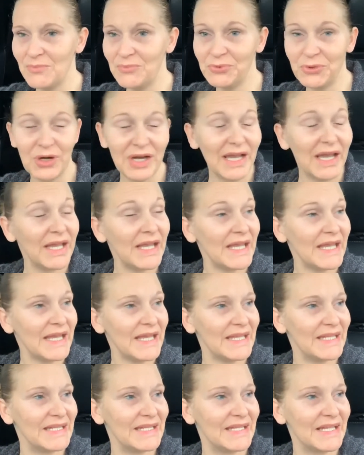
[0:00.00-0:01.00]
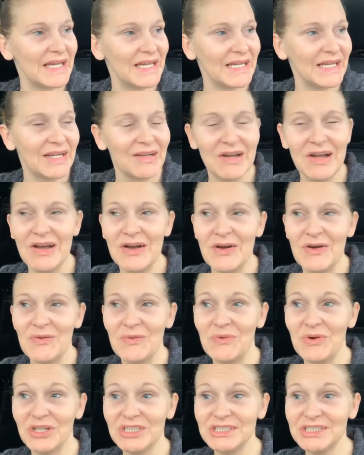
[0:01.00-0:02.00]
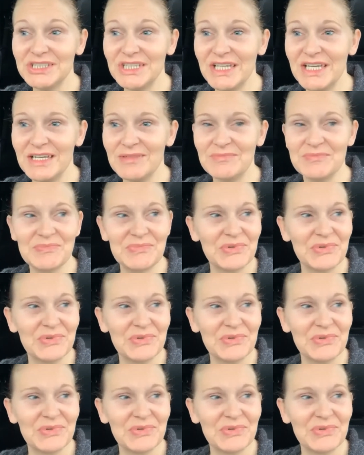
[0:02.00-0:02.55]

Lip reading: pray and worship.